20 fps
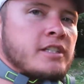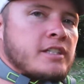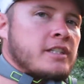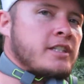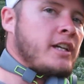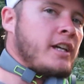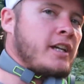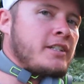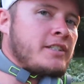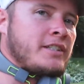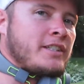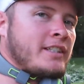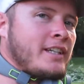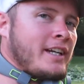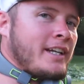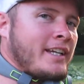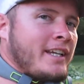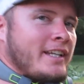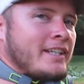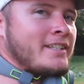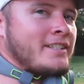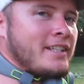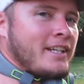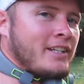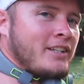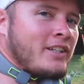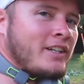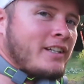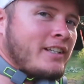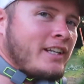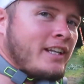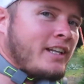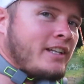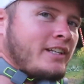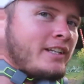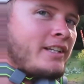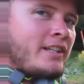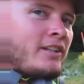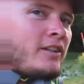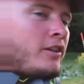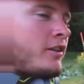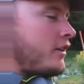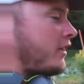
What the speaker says: disgusting. I can't stand looking at it any